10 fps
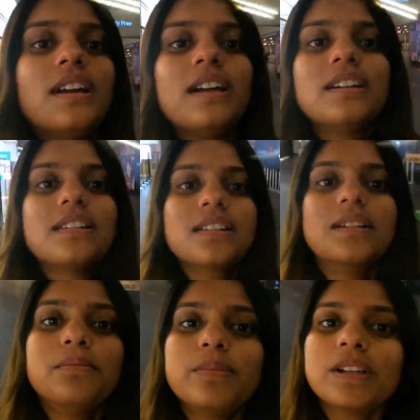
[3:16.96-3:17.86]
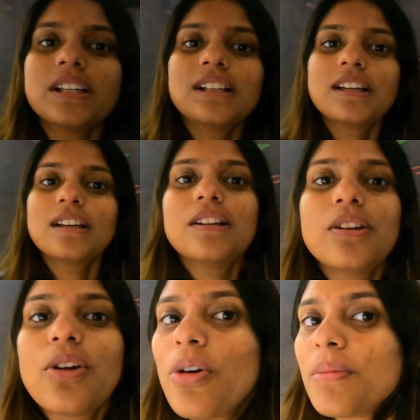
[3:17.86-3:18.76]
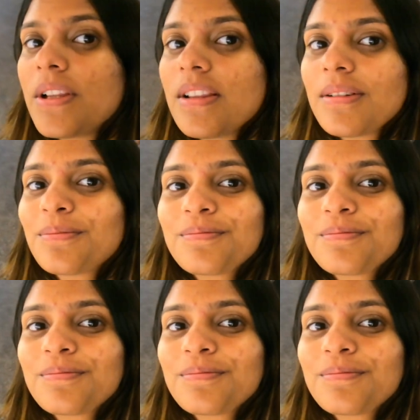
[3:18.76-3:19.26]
and it's completely normal.